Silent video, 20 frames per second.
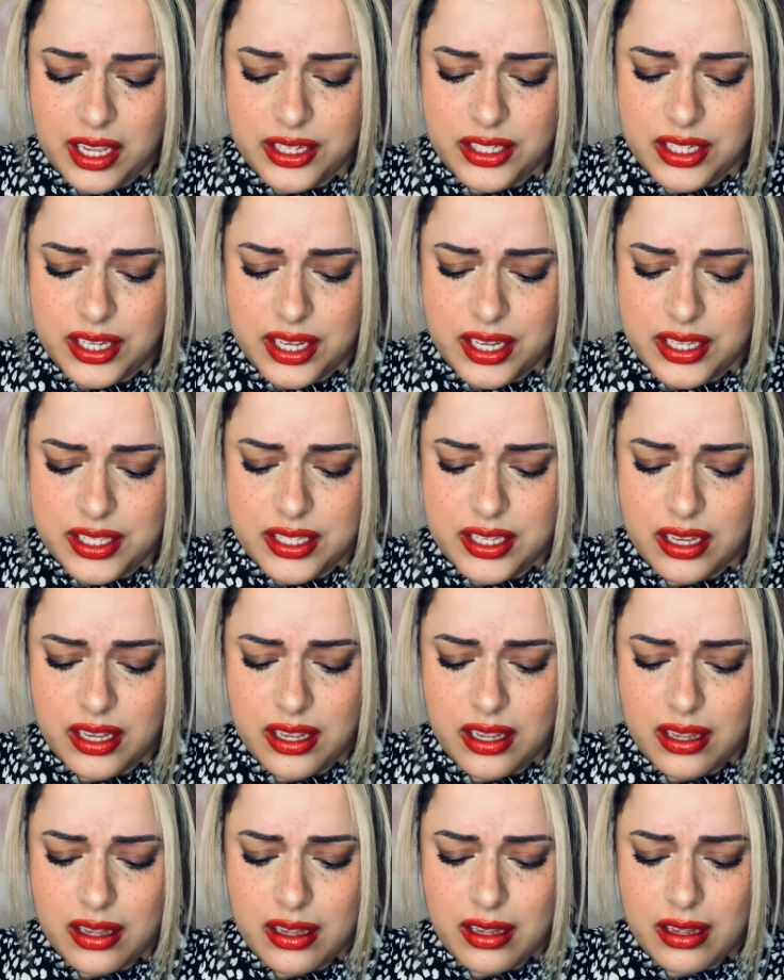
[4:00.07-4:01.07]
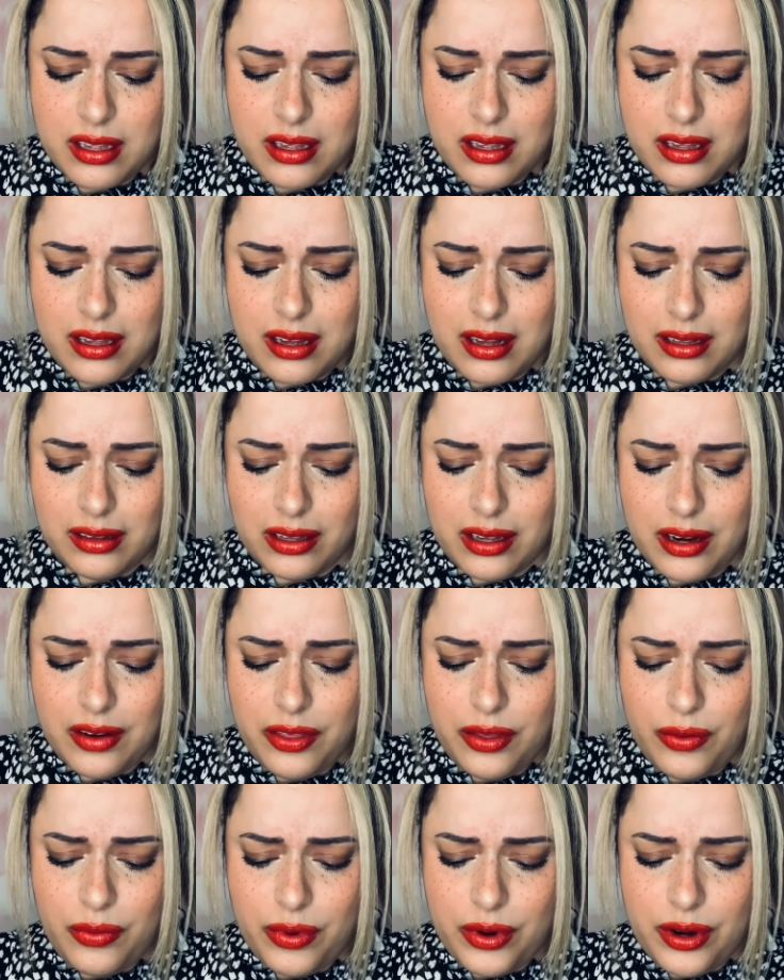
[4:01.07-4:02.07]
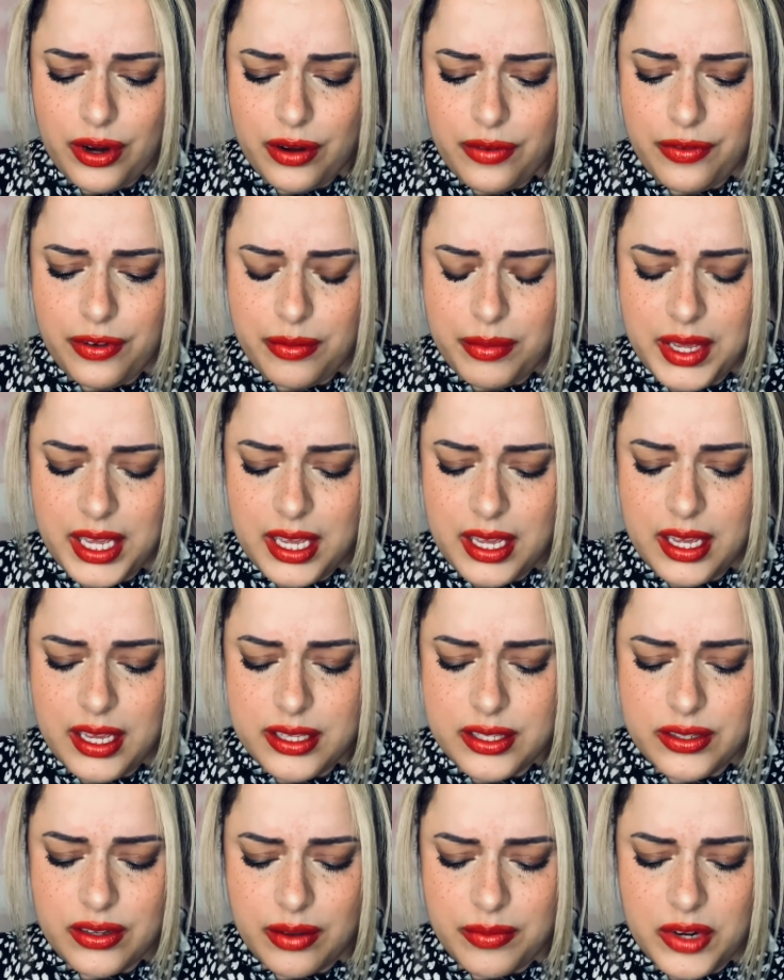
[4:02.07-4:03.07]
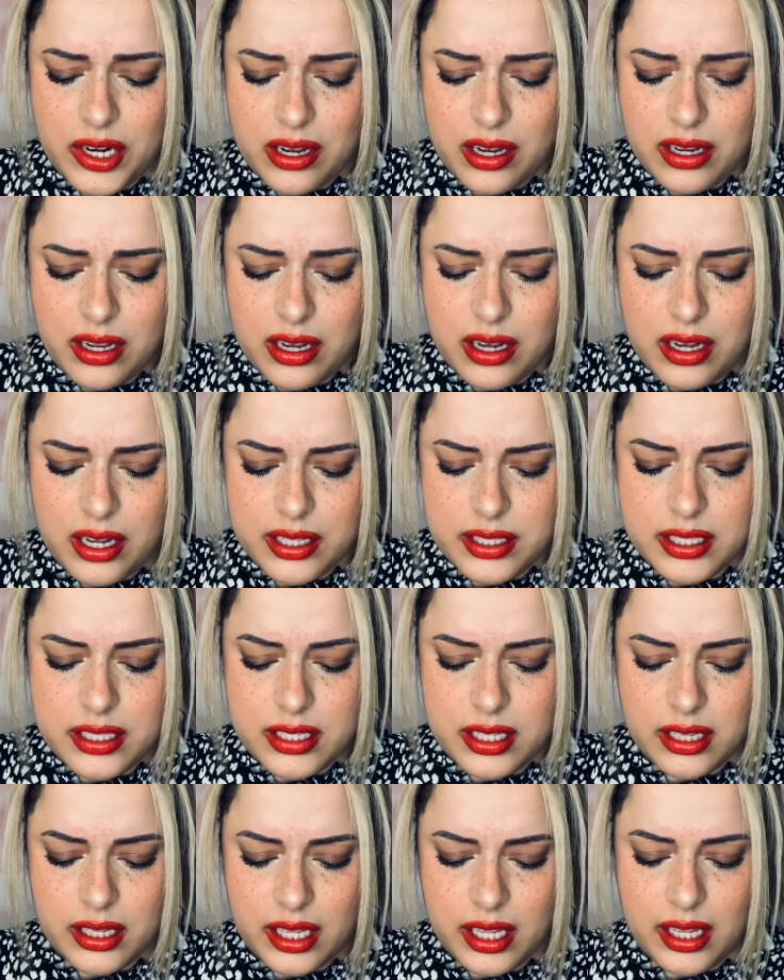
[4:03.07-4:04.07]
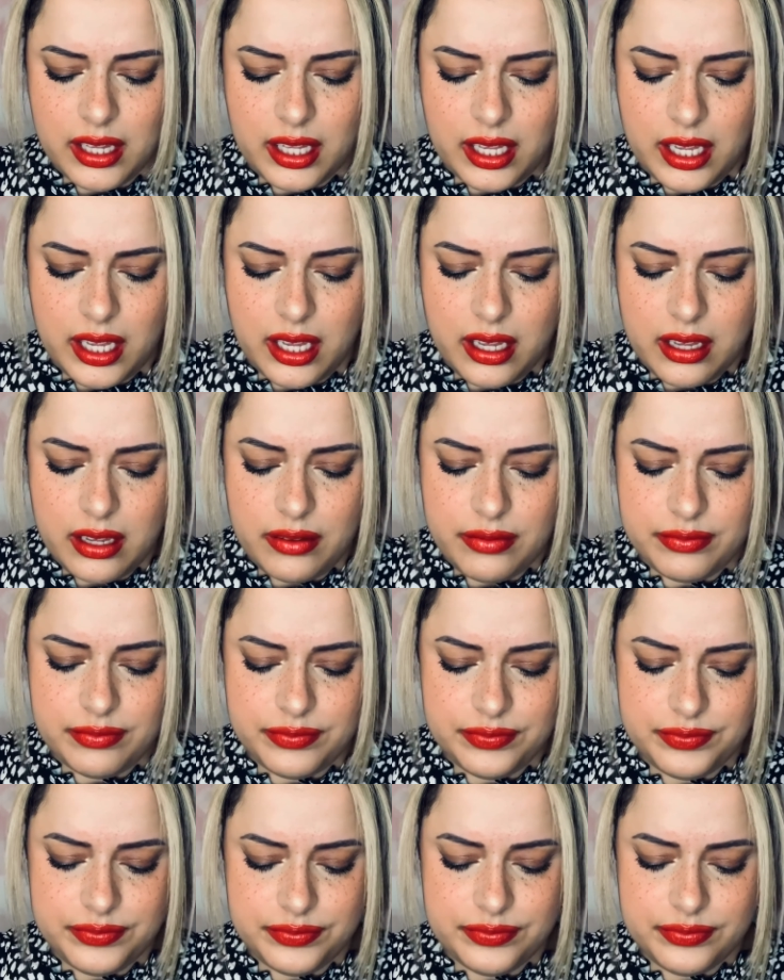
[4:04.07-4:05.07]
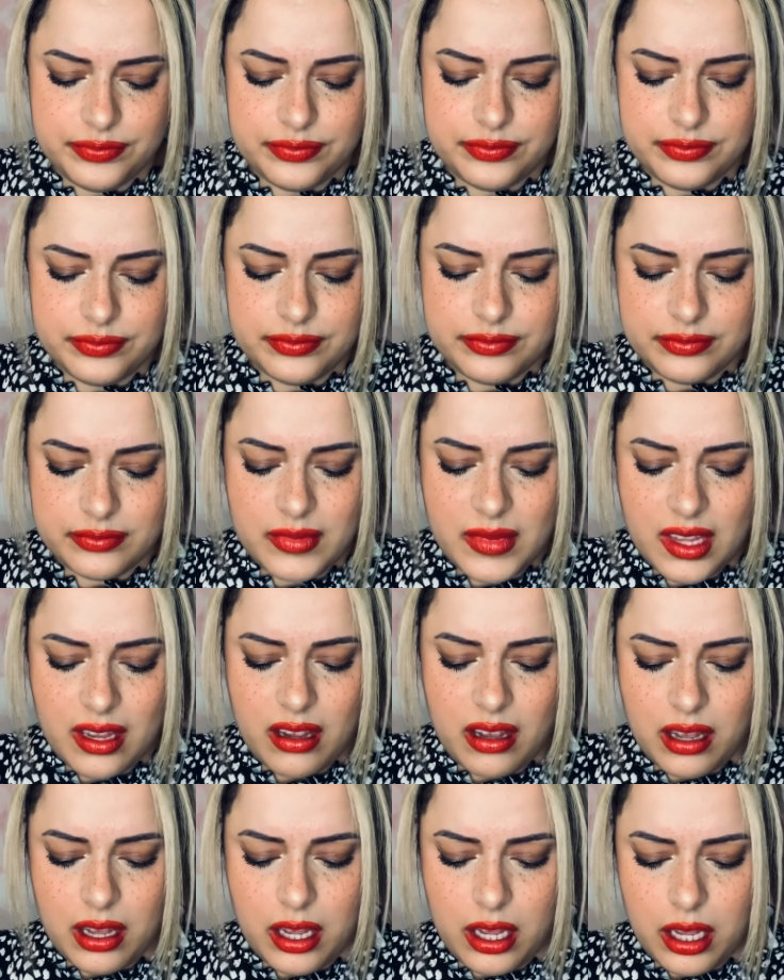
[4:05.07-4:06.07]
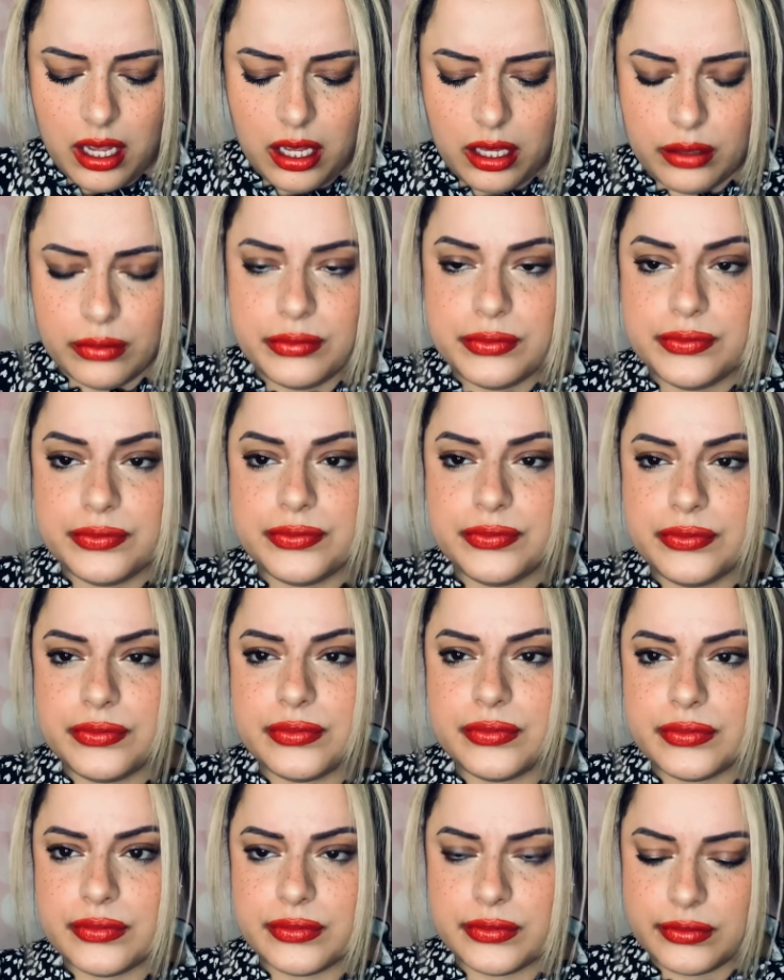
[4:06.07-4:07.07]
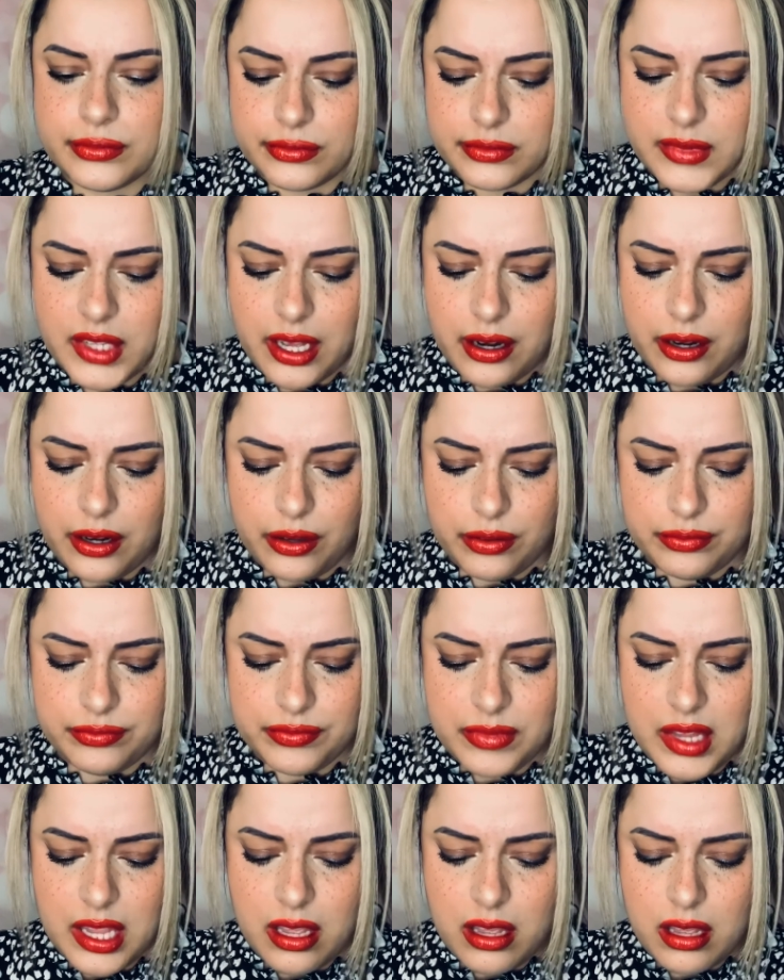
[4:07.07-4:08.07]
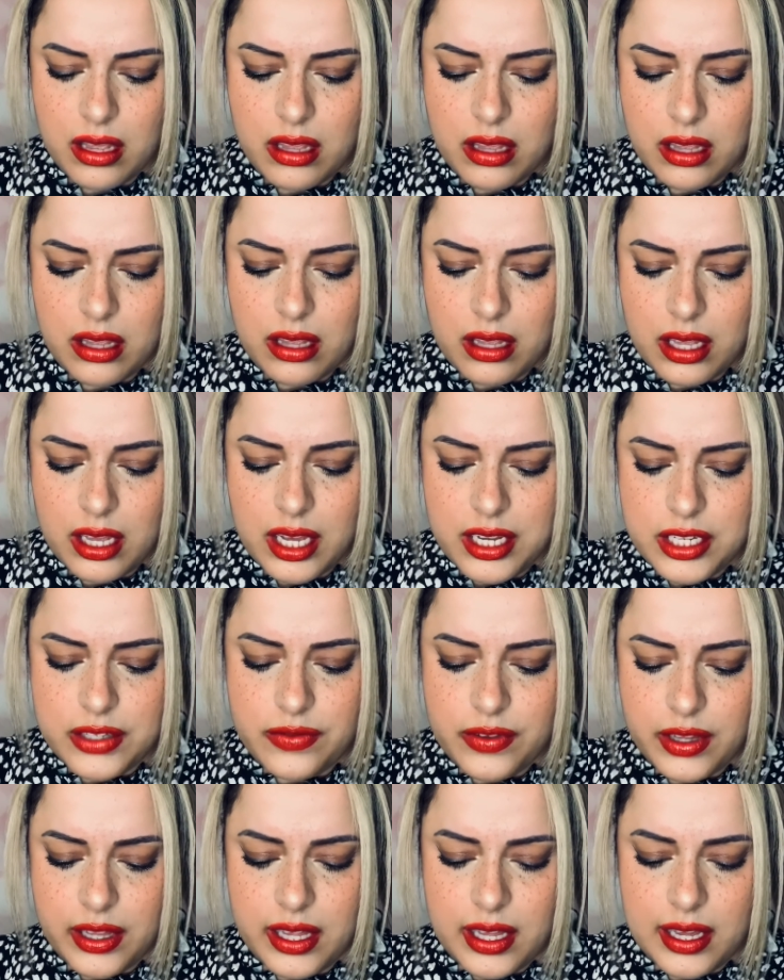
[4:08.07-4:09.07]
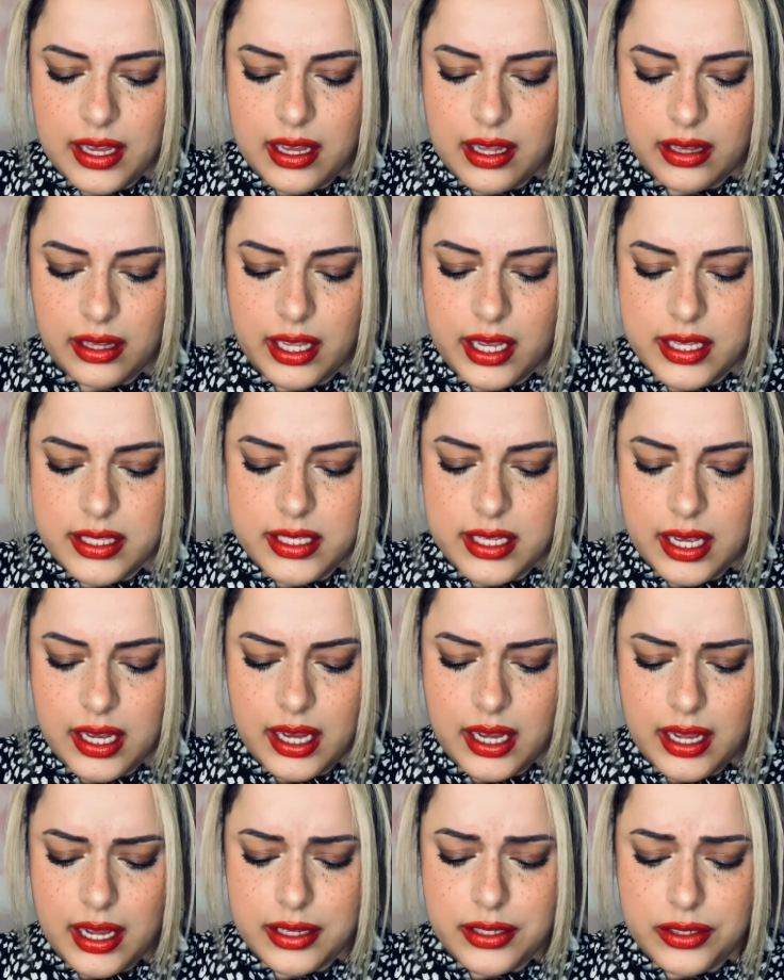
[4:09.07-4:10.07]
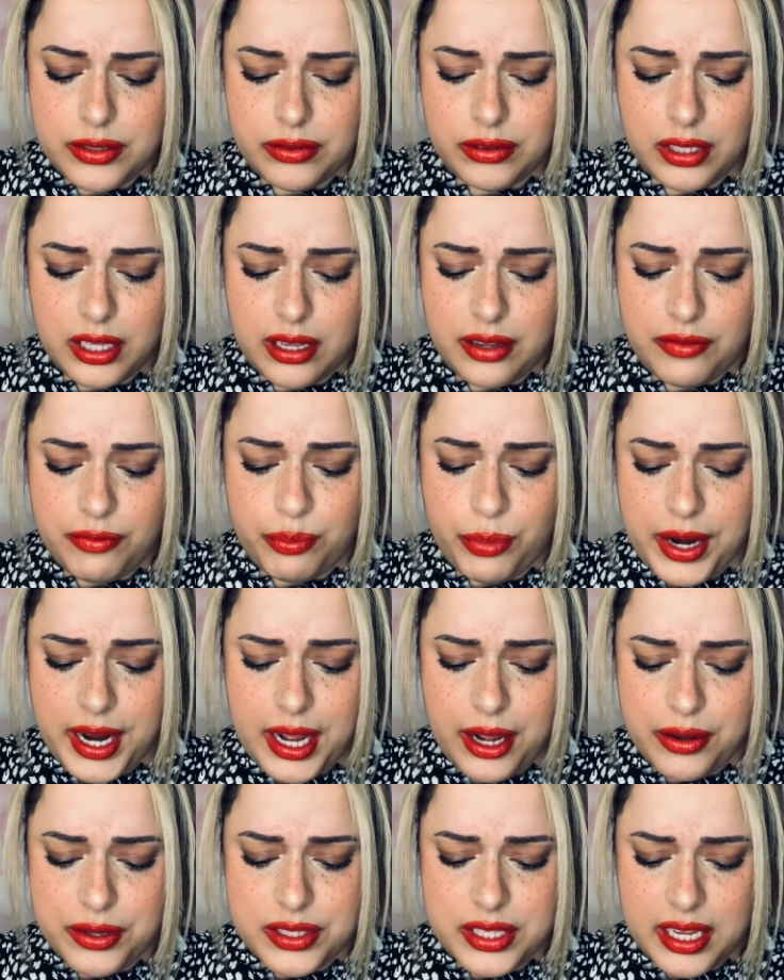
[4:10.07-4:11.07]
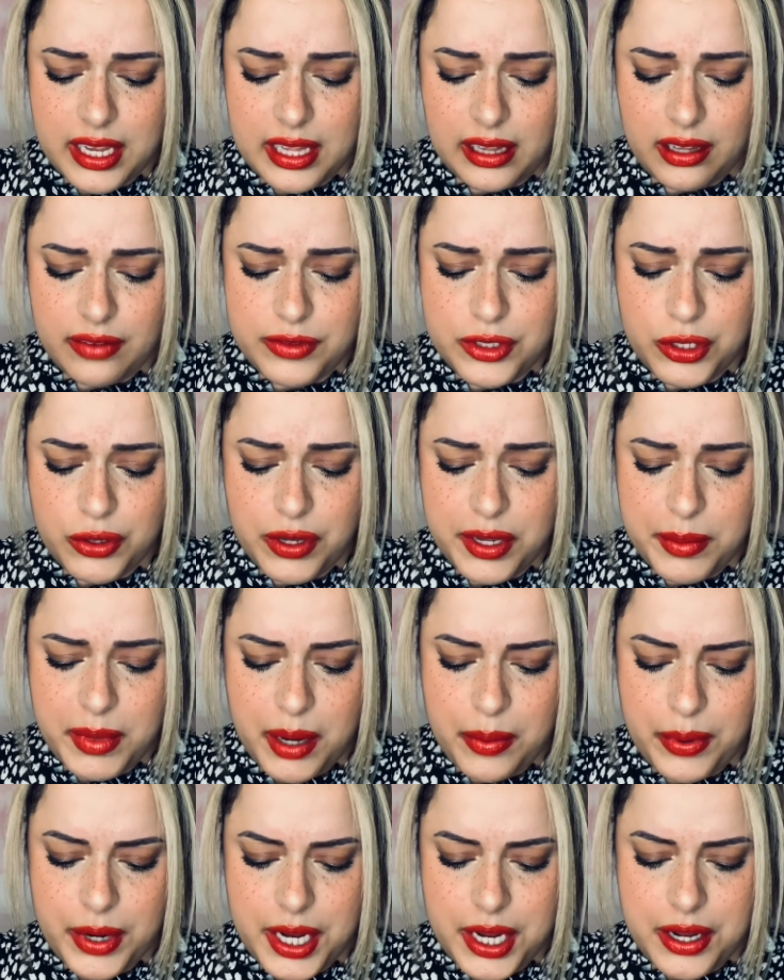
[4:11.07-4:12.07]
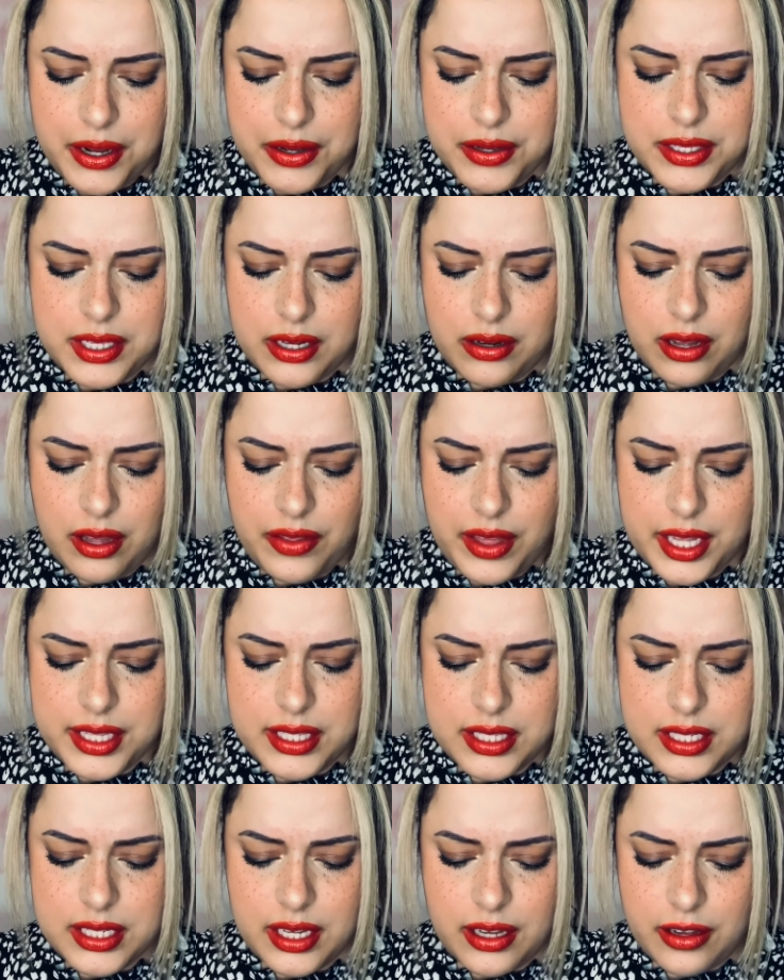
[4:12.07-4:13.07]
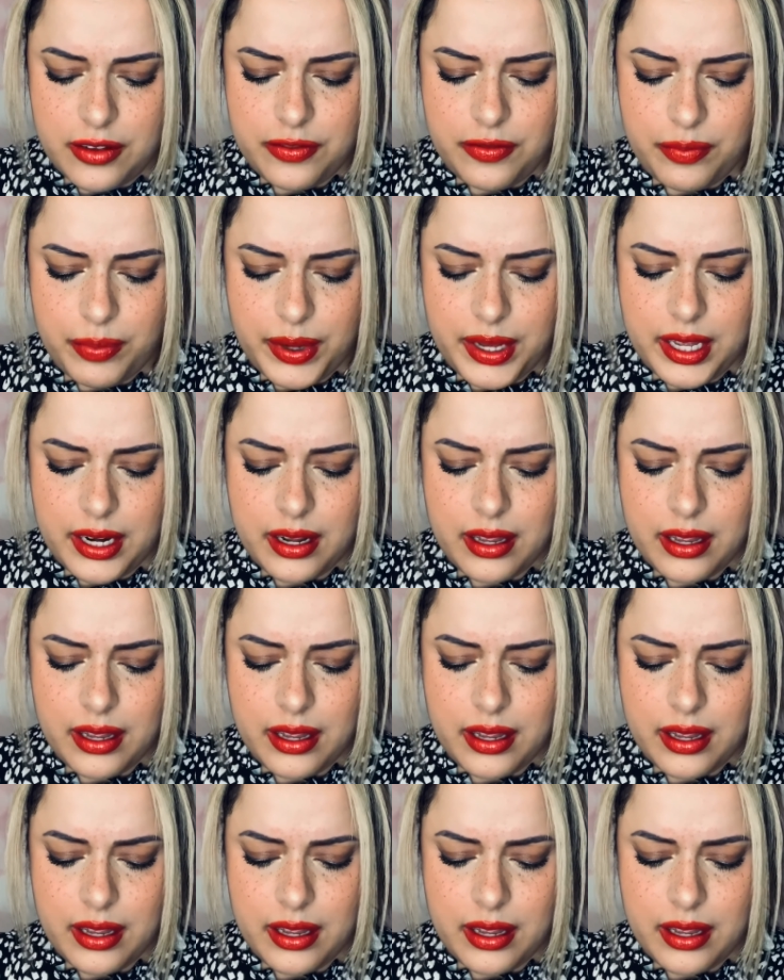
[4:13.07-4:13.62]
does a lot of the work for me. So I'm not constantly like, I don't know. I just feel like I get lazy. I do love brows. Like I love doing my brows and all that stuff, but